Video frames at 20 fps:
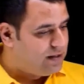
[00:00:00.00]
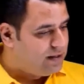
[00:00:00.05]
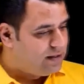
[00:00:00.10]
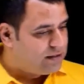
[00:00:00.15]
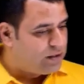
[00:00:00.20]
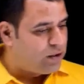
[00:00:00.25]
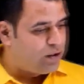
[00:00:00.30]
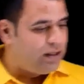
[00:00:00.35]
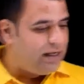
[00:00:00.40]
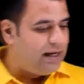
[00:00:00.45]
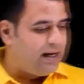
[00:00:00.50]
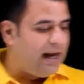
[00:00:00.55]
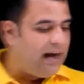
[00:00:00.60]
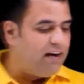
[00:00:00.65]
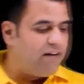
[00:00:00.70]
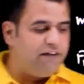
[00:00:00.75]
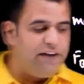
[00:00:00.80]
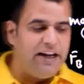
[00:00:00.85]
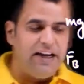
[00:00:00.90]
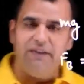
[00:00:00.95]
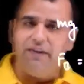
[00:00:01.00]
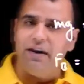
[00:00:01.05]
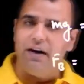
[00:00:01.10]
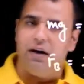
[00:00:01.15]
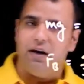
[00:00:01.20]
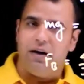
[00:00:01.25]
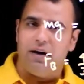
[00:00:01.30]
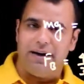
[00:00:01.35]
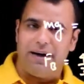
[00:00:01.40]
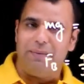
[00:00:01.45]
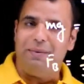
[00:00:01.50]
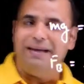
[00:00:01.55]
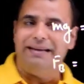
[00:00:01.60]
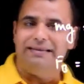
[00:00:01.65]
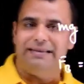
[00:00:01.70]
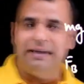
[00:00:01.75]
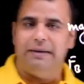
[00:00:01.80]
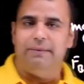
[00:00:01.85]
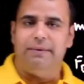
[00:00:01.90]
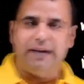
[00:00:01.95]
So Fd will remain
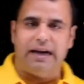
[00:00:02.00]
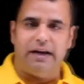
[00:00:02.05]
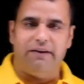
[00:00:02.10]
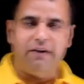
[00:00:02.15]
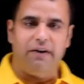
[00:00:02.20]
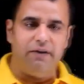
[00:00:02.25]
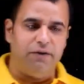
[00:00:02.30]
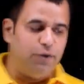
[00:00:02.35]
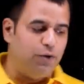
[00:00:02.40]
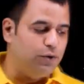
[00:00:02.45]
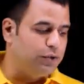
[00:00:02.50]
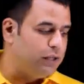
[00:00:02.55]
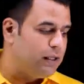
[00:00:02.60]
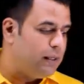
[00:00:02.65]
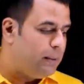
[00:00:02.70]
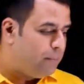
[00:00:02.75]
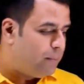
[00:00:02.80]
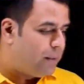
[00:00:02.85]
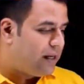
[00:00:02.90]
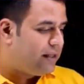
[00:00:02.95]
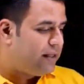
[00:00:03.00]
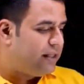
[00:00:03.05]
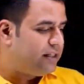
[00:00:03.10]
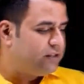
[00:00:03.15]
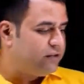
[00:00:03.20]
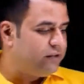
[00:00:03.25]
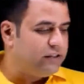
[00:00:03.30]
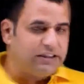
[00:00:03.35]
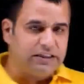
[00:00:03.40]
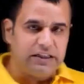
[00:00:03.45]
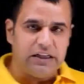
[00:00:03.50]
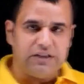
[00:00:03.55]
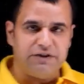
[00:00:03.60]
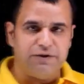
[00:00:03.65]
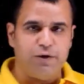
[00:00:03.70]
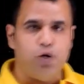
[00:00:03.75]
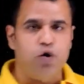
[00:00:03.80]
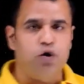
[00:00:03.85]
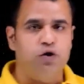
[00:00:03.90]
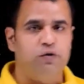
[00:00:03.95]
same, driving force, but this viscous
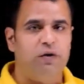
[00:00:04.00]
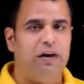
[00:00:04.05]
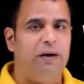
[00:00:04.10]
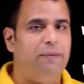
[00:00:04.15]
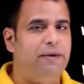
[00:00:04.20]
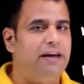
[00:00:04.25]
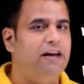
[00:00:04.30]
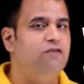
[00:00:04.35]
force will be a